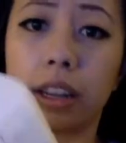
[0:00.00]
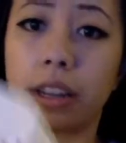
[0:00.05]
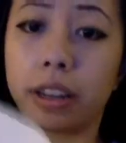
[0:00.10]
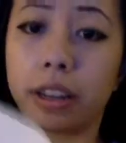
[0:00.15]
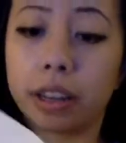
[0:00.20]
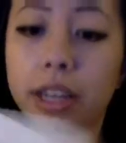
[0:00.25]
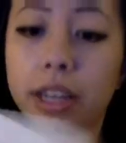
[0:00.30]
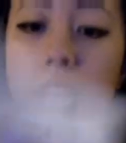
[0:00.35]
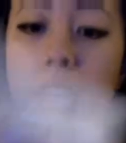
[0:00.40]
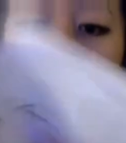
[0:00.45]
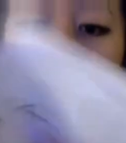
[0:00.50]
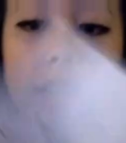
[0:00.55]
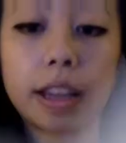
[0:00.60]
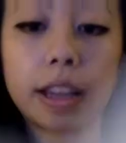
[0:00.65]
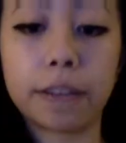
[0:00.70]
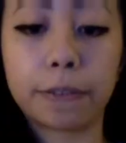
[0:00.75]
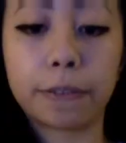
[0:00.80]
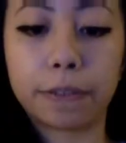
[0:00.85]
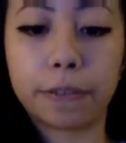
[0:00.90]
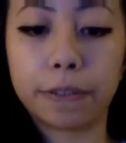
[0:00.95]
Because
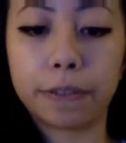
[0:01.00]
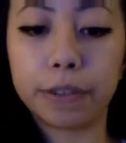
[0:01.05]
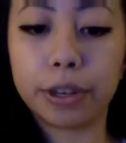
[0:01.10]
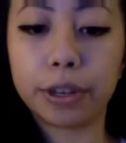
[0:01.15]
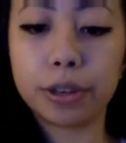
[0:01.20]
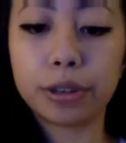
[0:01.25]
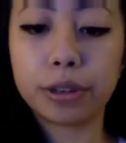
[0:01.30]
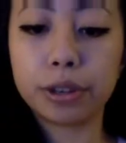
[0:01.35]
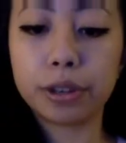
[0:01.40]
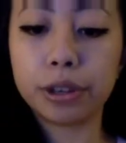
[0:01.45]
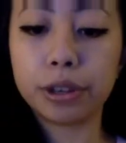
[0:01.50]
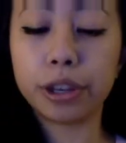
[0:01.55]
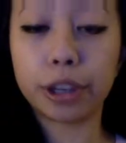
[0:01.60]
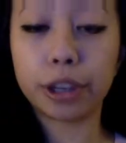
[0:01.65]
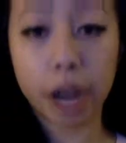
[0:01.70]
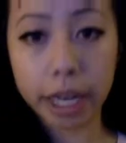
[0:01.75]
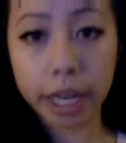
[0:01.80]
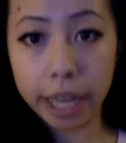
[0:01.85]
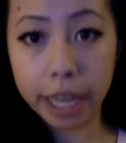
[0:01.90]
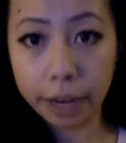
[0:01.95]
if you're
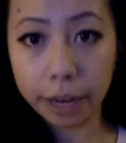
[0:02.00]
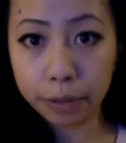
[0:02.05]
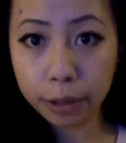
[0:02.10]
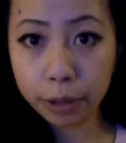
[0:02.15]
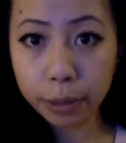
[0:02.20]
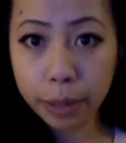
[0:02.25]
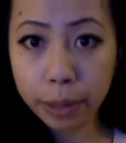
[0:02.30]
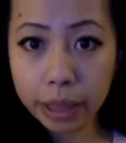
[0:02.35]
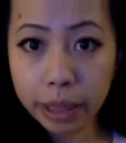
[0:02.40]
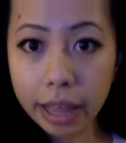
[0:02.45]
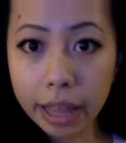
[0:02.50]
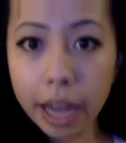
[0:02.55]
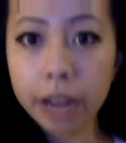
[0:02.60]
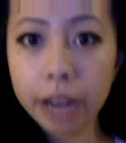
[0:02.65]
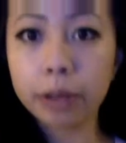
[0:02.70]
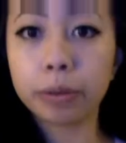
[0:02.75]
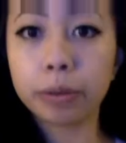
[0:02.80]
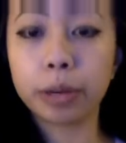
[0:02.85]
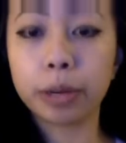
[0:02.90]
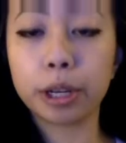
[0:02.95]
not careful with
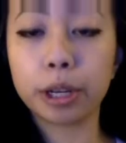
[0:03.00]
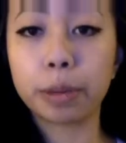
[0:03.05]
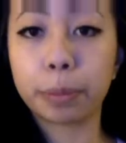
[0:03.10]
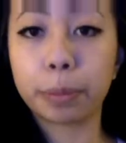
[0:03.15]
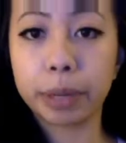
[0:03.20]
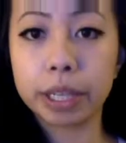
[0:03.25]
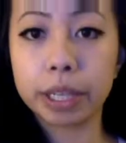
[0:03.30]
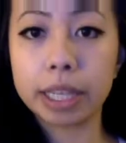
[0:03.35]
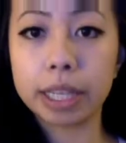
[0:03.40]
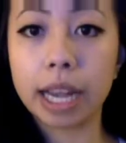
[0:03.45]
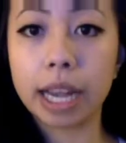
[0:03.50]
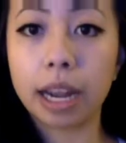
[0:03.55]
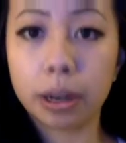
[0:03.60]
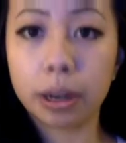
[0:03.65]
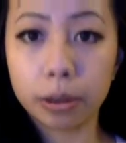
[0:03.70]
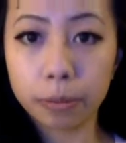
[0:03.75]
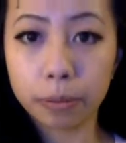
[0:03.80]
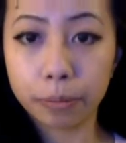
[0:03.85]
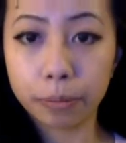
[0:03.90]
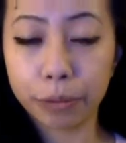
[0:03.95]
that, when you print
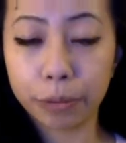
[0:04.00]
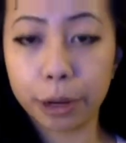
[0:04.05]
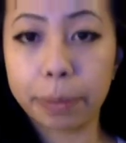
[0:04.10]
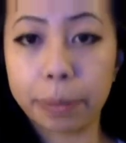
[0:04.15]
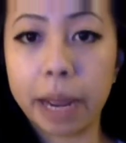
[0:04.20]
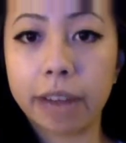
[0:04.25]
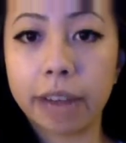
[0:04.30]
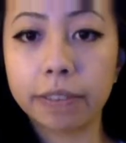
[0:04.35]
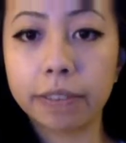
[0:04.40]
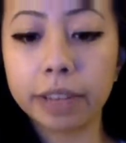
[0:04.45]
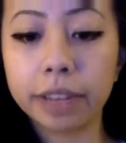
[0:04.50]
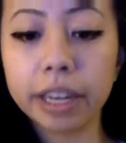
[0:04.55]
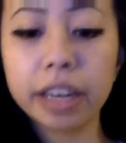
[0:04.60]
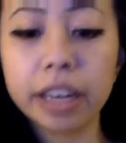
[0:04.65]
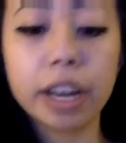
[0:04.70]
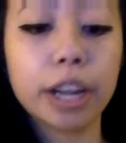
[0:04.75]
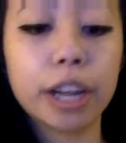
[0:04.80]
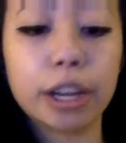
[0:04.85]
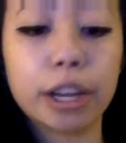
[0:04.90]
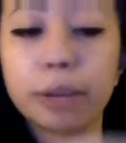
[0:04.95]
out your pamphlet,
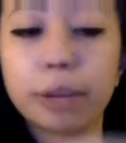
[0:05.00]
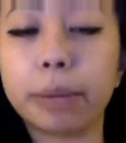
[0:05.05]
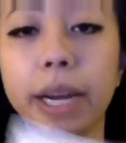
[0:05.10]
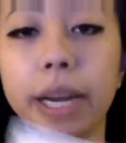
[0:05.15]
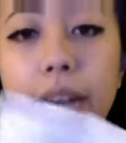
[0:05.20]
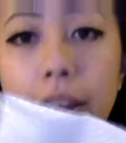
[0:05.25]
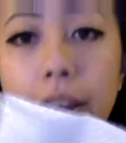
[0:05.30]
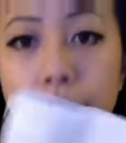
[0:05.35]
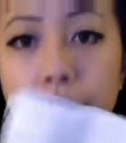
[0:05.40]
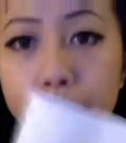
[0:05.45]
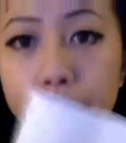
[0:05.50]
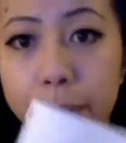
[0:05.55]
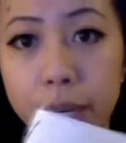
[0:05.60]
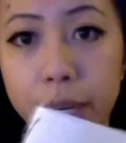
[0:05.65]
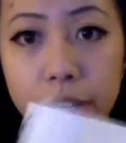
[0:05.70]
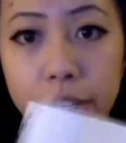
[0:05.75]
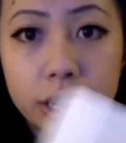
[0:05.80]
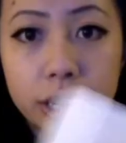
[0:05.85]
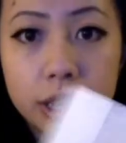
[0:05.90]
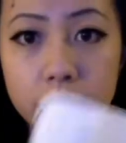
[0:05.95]
you might have your
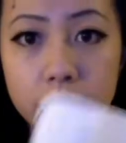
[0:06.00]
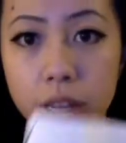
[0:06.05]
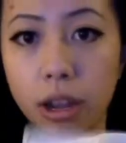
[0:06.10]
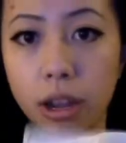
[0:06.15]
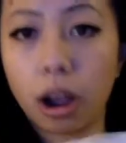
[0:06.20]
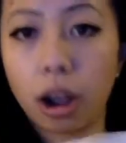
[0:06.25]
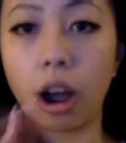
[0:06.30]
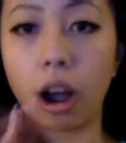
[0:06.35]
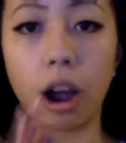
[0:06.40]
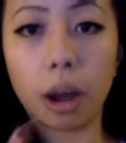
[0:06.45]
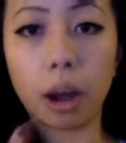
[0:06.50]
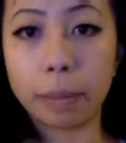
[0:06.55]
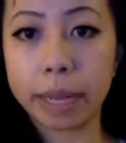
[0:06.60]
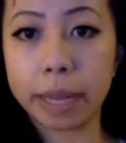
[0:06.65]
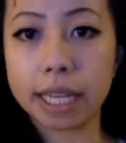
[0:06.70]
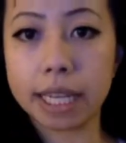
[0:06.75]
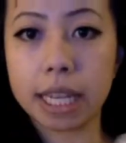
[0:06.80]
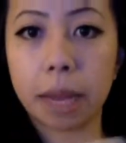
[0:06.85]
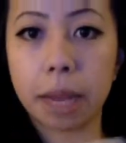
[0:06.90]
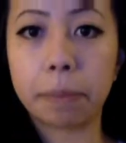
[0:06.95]
pages all
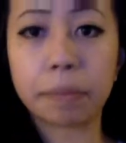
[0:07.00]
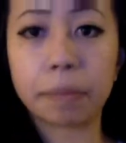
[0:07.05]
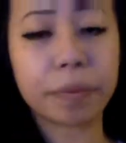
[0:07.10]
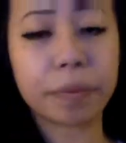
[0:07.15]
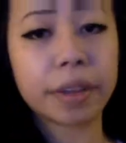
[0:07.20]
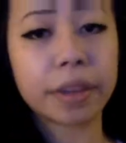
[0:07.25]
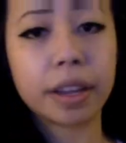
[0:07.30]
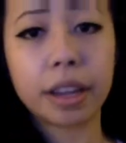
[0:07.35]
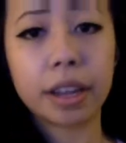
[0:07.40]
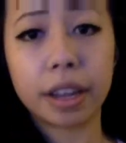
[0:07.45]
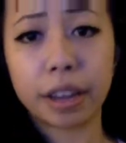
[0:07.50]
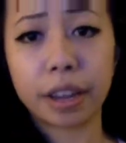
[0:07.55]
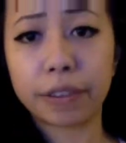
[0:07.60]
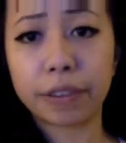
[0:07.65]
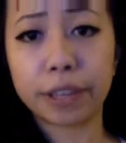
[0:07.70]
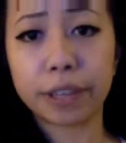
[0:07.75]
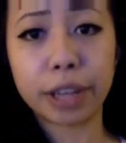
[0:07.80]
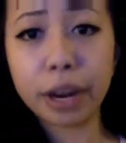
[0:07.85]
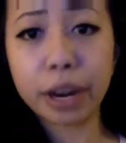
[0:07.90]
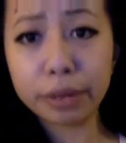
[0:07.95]
mixed up. If
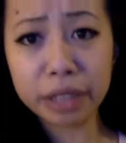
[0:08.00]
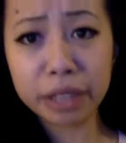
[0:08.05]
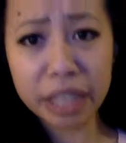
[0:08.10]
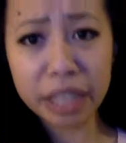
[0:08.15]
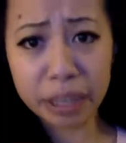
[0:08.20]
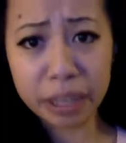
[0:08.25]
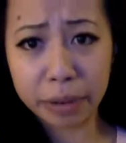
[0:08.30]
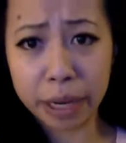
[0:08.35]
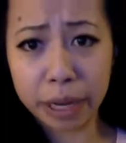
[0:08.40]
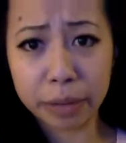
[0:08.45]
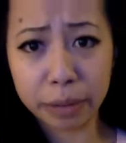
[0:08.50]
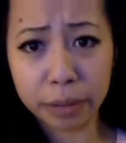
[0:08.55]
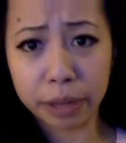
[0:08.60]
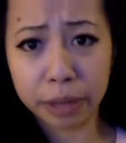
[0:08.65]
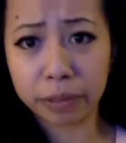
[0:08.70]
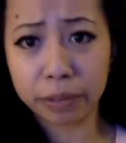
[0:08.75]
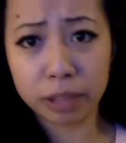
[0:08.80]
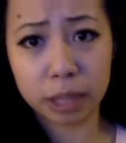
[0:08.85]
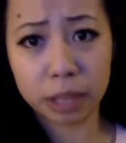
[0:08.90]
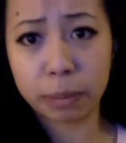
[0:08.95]
you're not really great
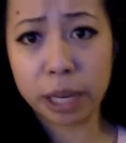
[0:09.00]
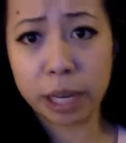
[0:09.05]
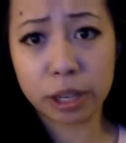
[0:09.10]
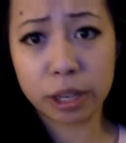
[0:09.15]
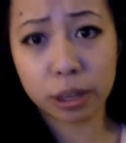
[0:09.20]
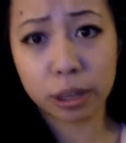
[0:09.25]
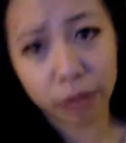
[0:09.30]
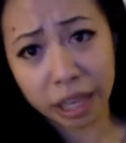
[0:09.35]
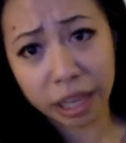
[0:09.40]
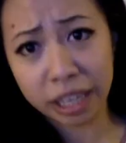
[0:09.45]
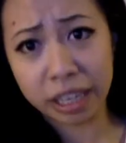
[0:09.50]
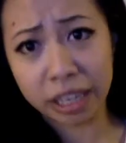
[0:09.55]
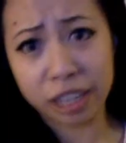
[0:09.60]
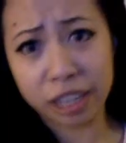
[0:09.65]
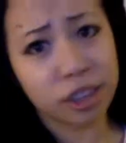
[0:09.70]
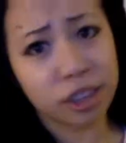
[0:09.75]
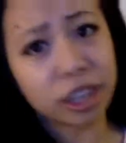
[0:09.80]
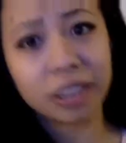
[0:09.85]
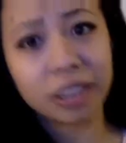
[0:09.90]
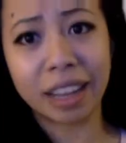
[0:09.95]
with spatial
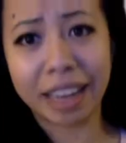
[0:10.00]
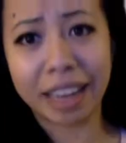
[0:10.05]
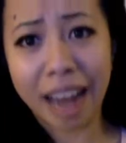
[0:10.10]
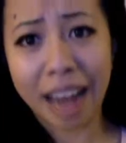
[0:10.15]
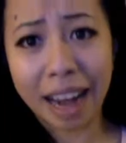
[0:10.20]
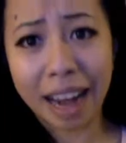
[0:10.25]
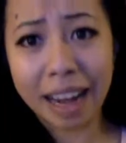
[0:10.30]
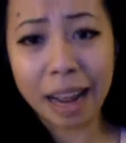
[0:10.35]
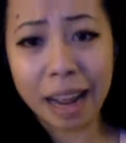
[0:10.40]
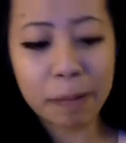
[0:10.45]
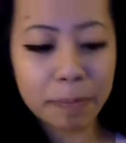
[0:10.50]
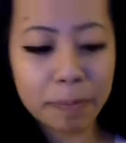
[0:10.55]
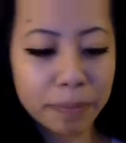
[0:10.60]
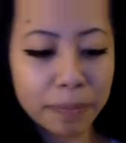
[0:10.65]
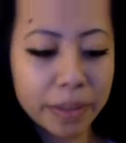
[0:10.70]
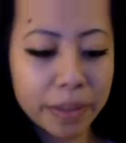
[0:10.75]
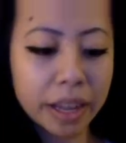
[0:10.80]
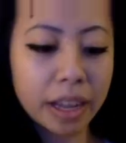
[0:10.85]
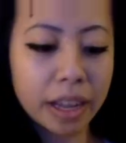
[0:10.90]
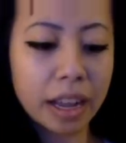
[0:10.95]
recognition like I
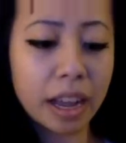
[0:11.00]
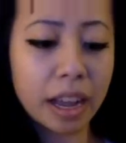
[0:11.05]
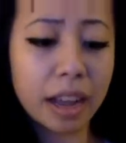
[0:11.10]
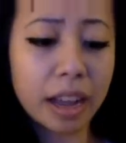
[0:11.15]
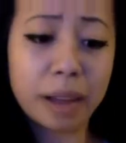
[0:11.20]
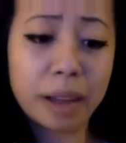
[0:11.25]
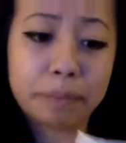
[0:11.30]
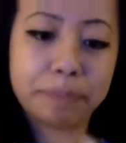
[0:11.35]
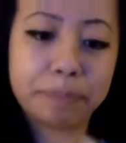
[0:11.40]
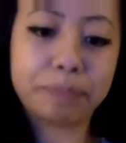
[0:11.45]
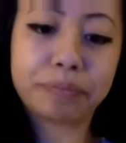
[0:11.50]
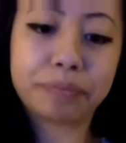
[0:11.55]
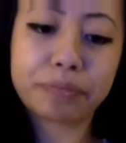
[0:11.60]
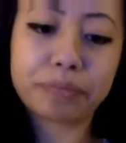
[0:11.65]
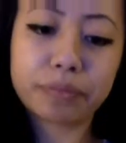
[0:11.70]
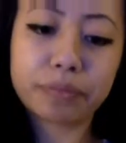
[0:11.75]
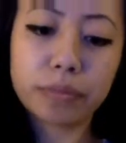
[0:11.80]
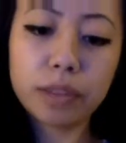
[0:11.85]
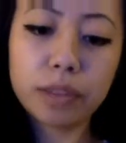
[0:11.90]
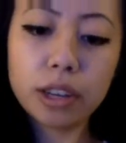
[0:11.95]
am,
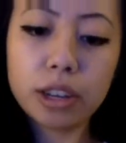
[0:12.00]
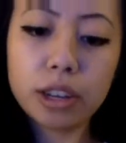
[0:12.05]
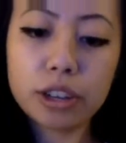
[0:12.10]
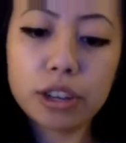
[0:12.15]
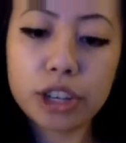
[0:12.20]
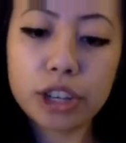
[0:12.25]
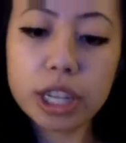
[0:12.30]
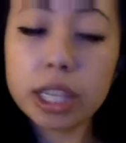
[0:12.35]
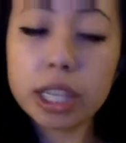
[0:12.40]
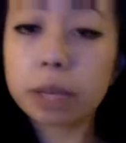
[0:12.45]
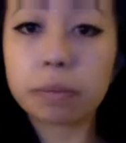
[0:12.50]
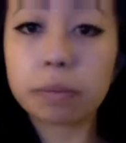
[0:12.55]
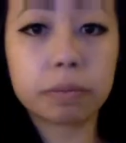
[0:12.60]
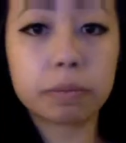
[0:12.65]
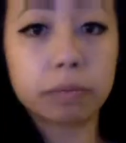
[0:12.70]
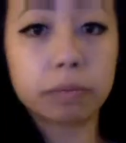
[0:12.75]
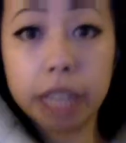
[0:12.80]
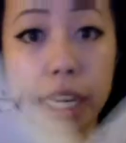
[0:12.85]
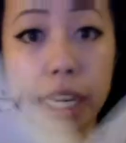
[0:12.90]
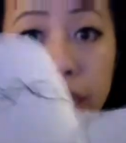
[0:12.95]
just
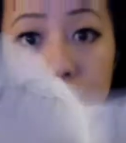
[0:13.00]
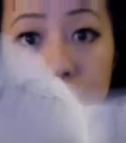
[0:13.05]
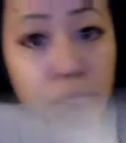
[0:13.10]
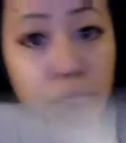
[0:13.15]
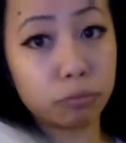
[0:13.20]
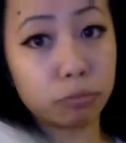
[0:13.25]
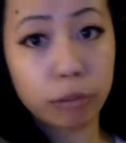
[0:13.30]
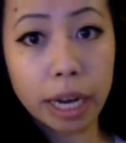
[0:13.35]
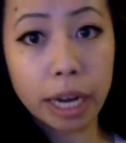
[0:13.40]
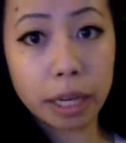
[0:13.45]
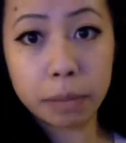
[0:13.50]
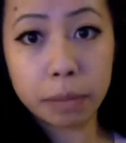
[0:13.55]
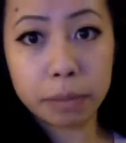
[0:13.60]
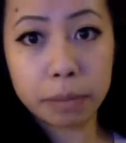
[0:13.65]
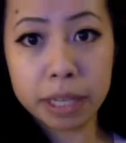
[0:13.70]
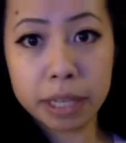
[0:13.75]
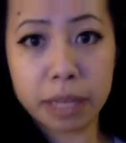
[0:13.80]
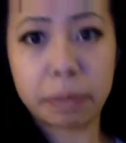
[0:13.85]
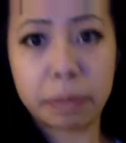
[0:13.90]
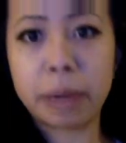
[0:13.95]
take a random
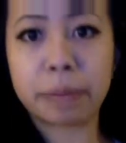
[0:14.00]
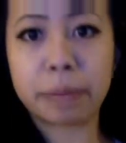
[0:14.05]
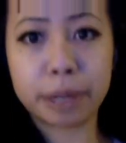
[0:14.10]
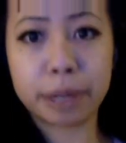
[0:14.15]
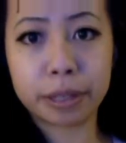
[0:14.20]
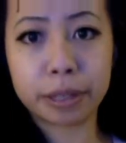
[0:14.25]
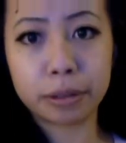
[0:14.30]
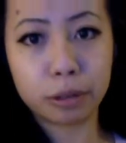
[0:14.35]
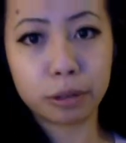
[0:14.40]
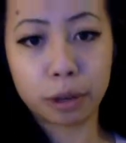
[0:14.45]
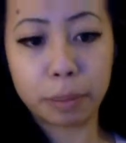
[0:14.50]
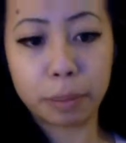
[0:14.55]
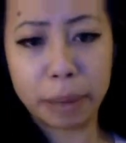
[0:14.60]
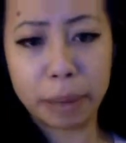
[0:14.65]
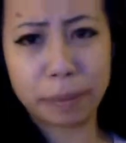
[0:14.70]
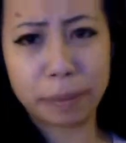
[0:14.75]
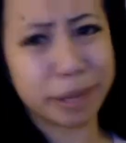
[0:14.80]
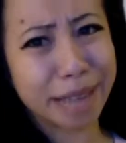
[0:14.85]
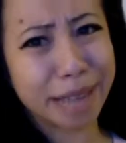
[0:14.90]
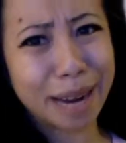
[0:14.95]
piece of paper or
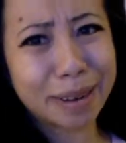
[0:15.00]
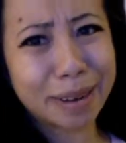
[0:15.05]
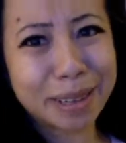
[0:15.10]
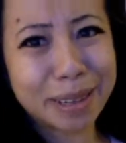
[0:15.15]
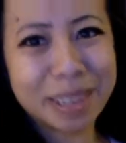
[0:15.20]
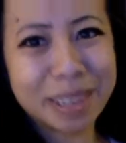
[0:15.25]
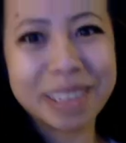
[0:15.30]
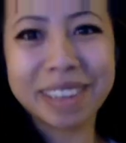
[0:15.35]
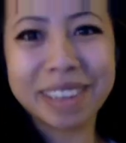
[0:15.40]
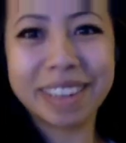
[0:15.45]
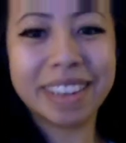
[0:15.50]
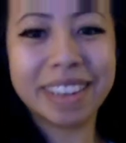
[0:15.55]
paper towel